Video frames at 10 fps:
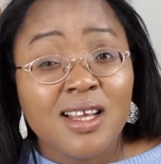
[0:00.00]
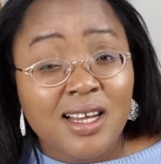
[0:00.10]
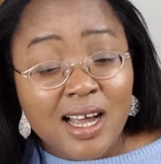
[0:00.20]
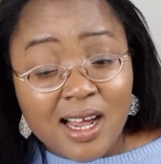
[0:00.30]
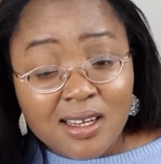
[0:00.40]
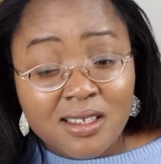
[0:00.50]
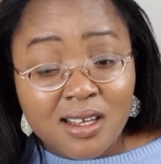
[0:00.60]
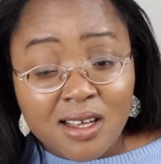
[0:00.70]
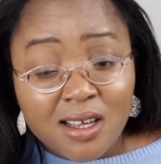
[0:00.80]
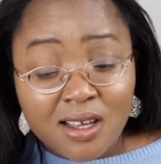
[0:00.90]
He carried
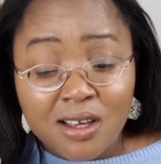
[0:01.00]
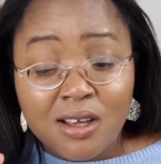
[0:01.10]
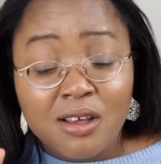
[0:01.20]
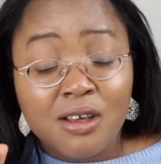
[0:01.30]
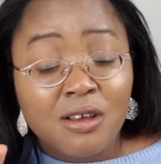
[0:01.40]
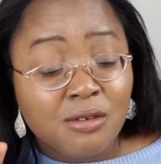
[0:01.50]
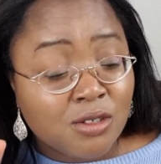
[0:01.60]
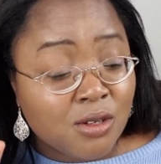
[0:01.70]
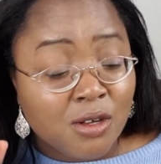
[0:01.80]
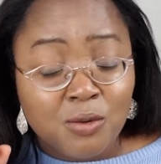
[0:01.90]

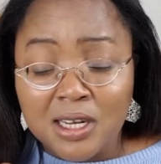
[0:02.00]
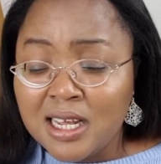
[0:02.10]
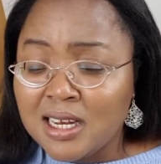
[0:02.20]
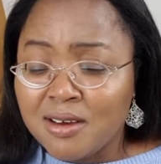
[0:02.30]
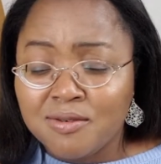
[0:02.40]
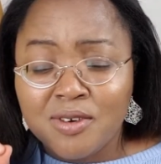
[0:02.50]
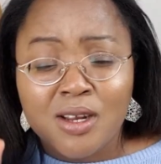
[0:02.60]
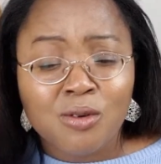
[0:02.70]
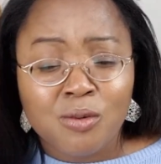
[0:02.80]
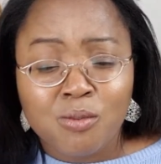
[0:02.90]
whether na
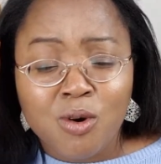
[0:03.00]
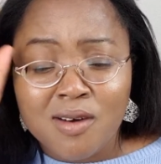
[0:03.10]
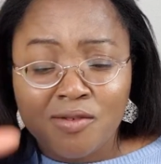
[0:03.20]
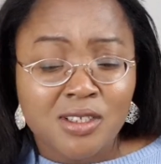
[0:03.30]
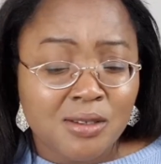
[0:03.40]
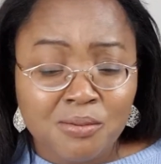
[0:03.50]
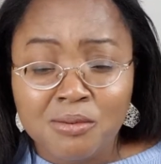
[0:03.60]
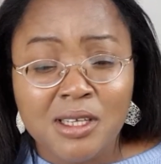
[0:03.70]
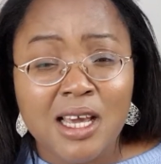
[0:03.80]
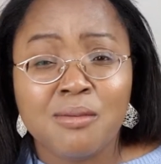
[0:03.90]
fuel or pour for the
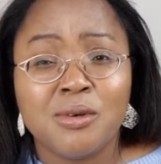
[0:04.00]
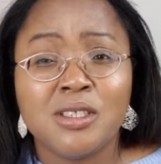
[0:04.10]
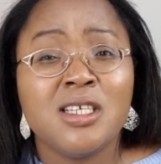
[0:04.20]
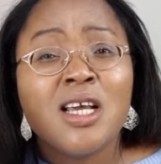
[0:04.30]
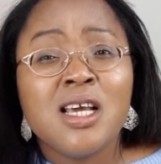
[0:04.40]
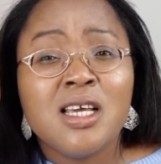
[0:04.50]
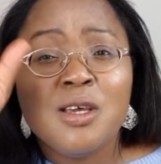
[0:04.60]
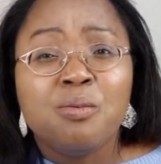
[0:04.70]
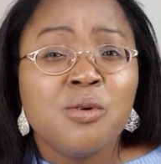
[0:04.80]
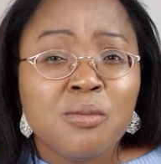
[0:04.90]
girl, but
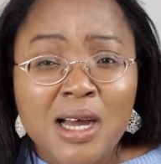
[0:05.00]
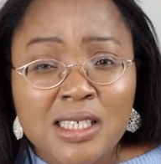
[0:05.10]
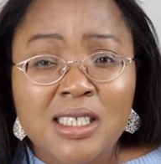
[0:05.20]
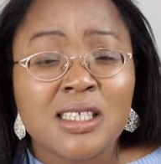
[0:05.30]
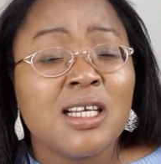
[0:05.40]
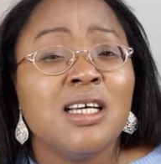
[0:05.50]
he pull matches.